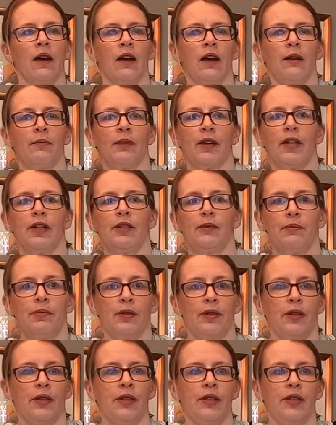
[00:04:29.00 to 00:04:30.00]
I'm going to
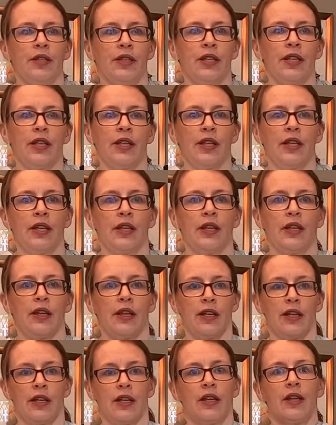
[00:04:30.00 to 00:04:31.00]
put
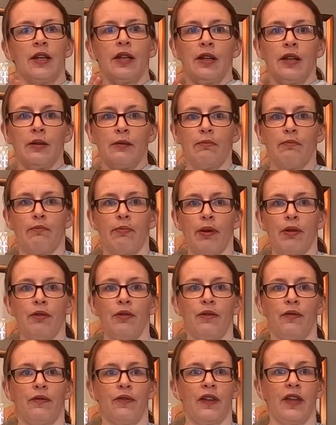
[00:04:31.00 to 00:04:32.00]

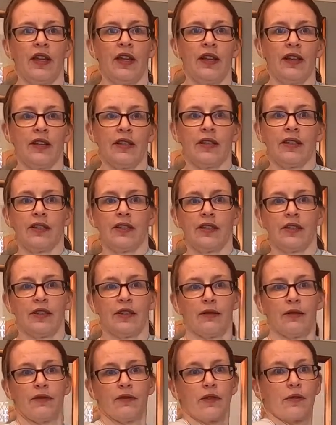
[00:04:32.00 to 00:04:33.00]
both feet,
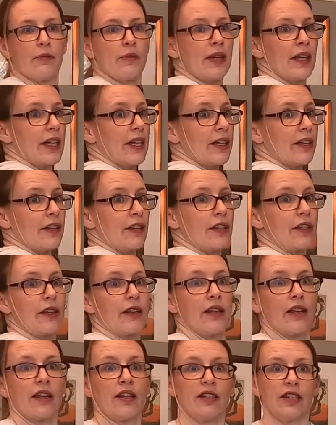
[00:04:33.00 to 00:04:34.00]
so I've got my hands
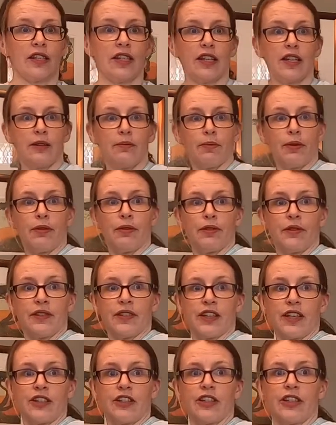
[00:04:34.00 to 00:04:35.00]
underneath both
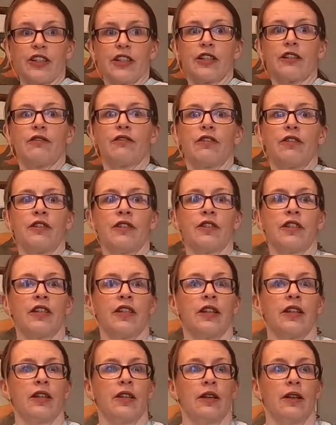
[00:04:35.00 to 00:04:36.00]
sections of the cross,
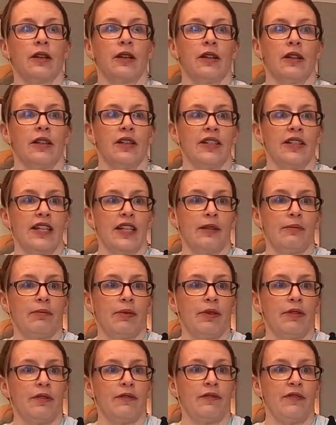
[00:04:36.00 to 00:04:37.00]
take
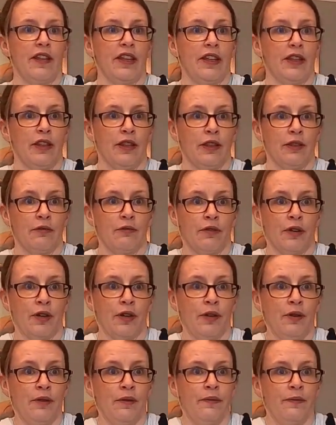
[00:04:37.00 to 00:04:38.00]
both feet
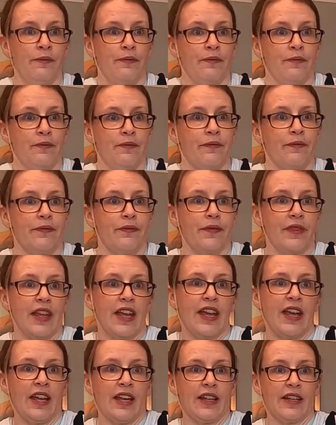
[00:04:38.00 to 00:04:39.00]
through
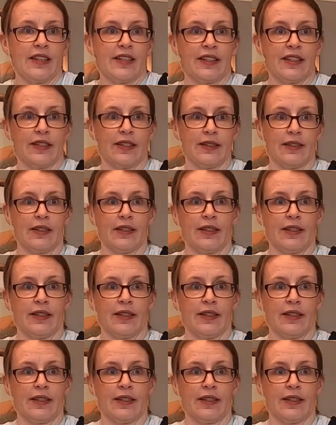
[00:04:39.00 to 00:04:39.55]
the X